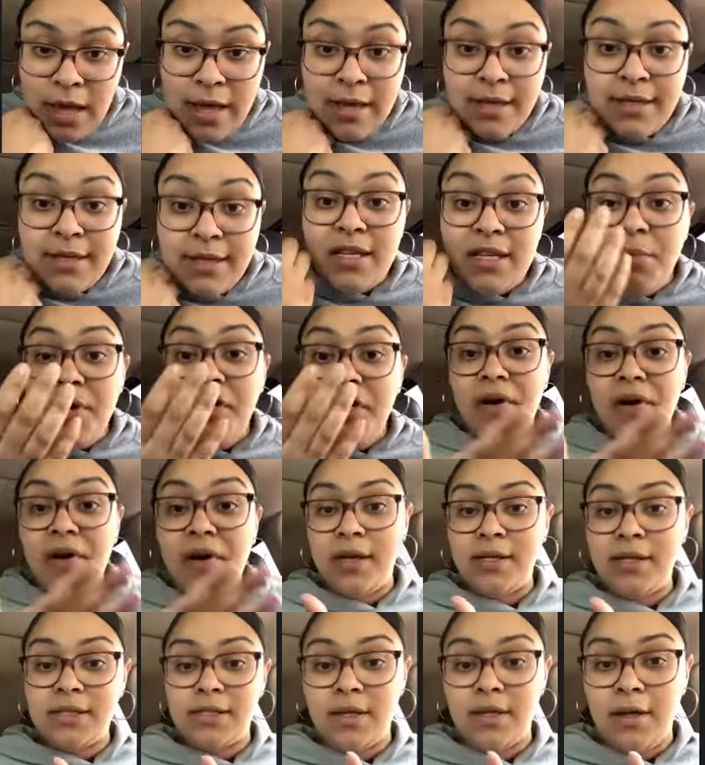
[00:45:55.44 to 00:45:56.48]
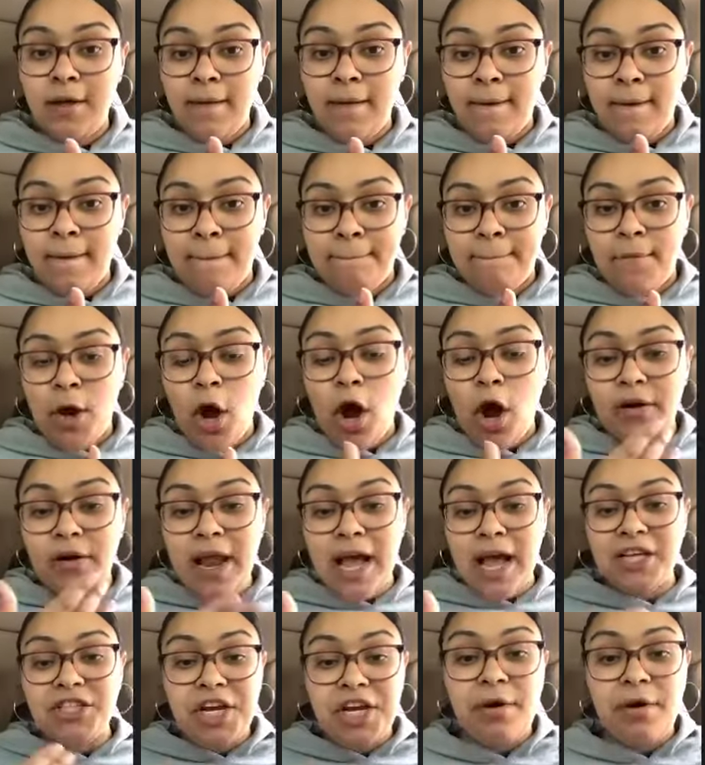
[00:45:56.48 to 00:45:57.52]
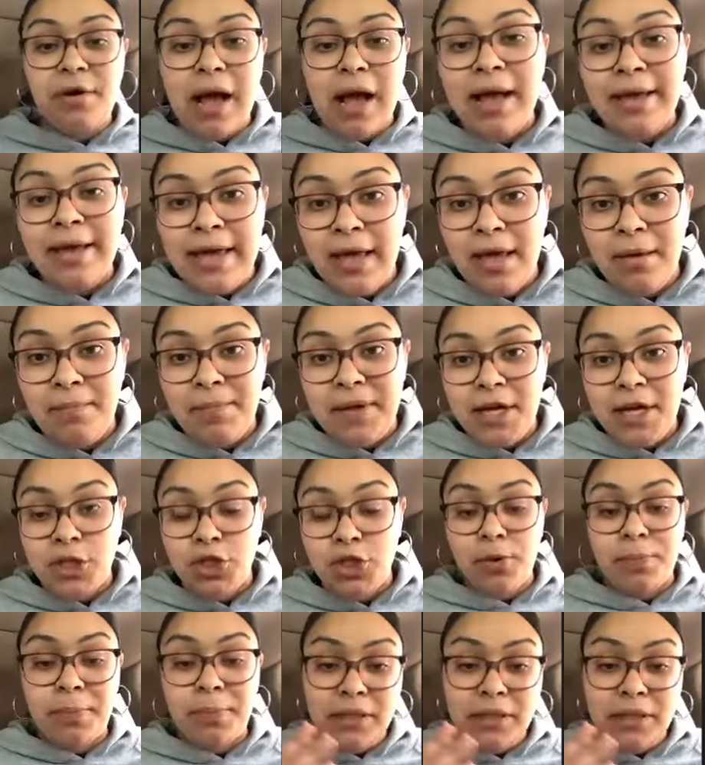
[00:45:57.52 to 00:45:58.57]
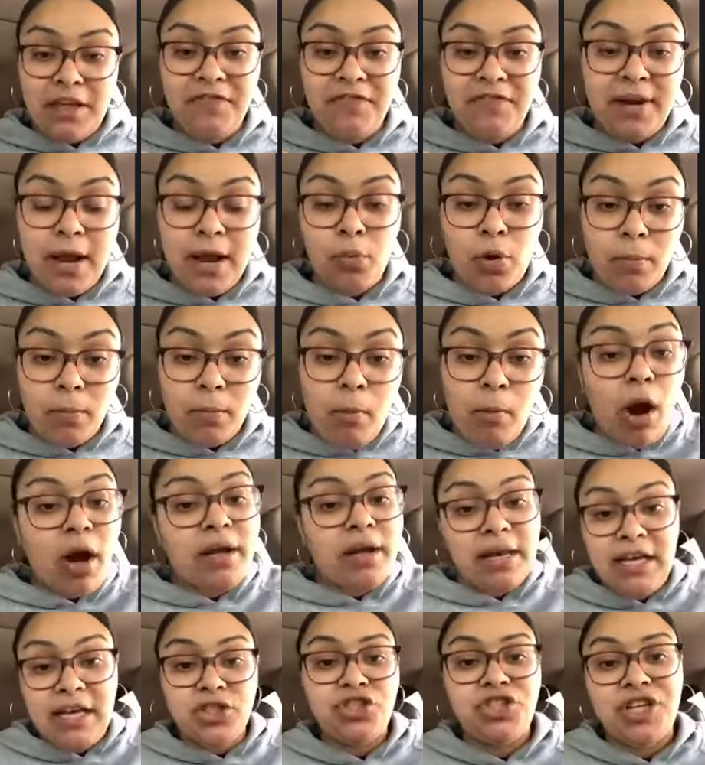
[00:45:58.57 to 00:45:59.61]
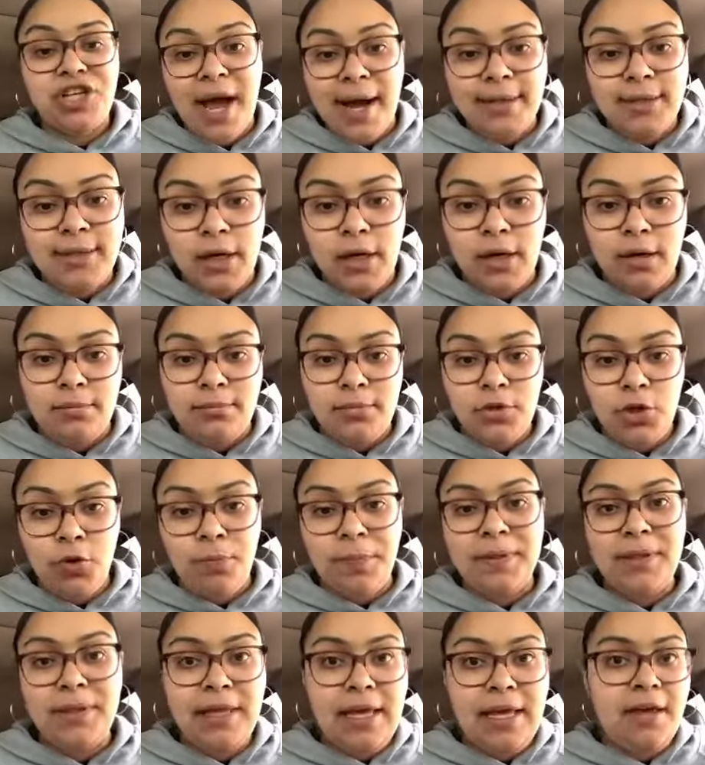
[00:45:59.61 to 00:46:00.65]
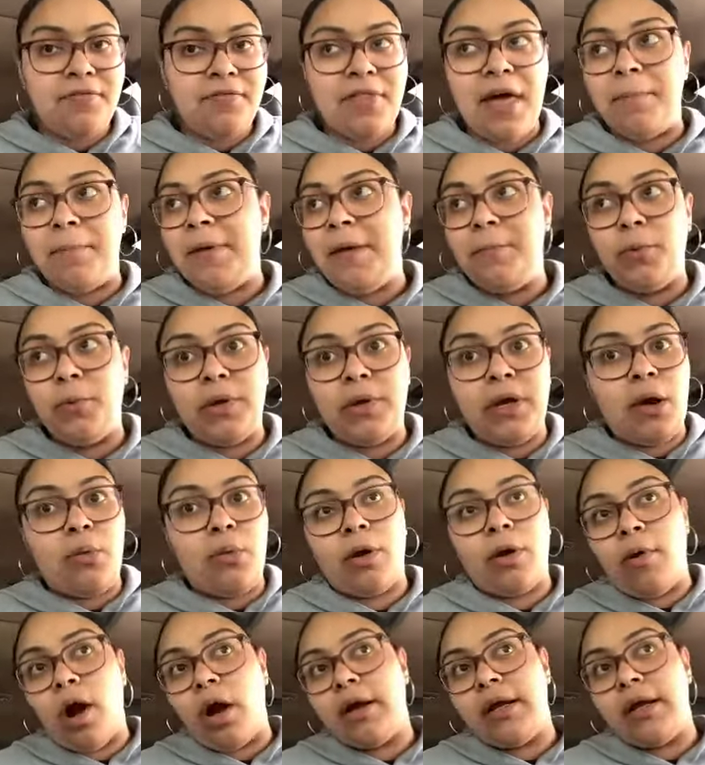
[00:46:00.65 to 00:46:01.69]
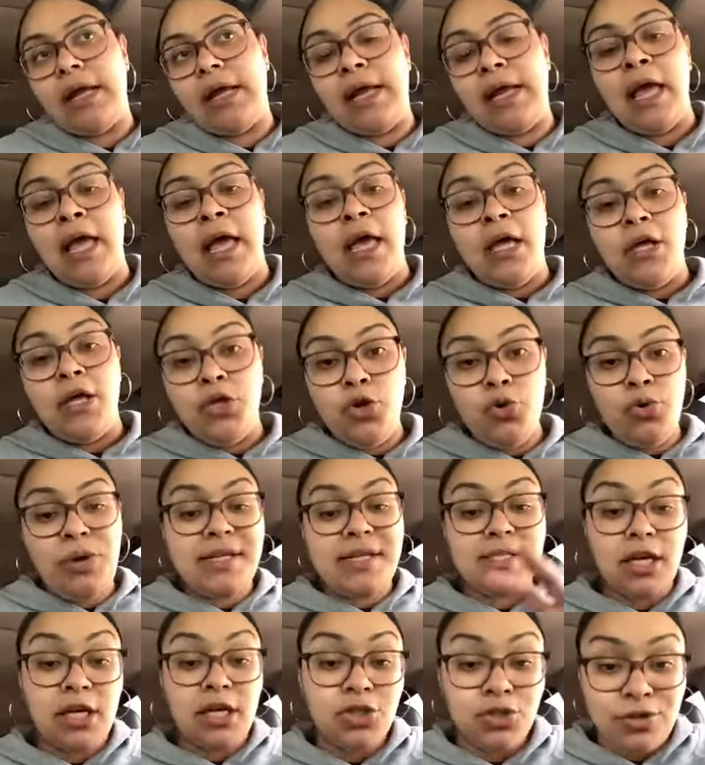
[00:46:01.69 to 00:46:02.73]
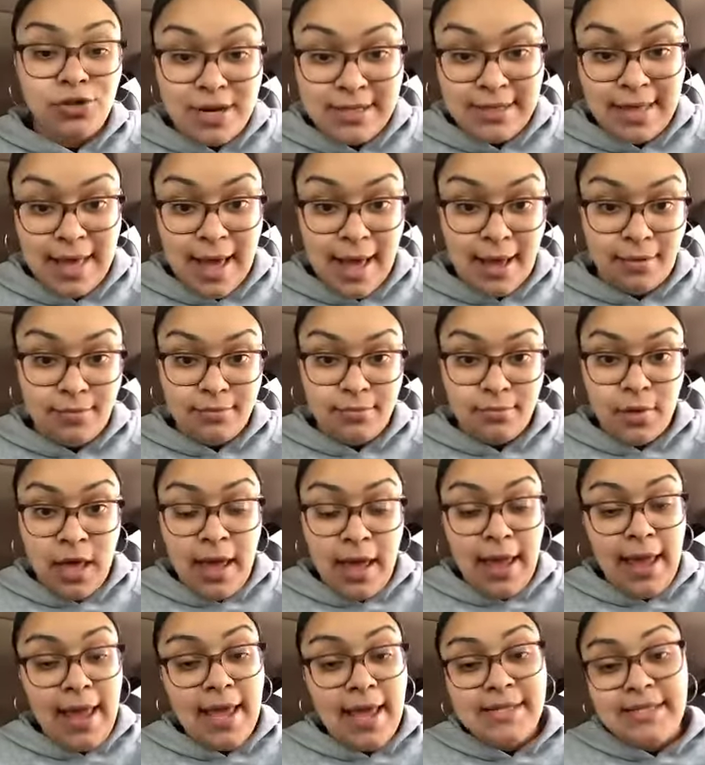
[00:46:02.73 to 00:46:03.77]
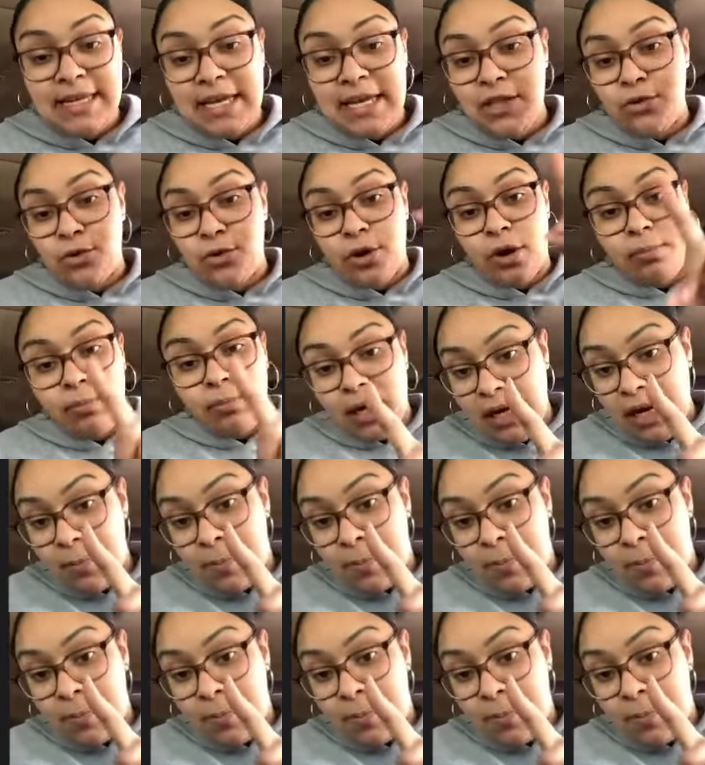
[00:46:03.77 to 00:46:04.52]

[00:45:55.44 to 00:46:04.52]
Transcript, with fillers: Some of us are not sharing I am because your belief in network marketing is jacked up. You believe that people in network marketing, you need to address that it's either a money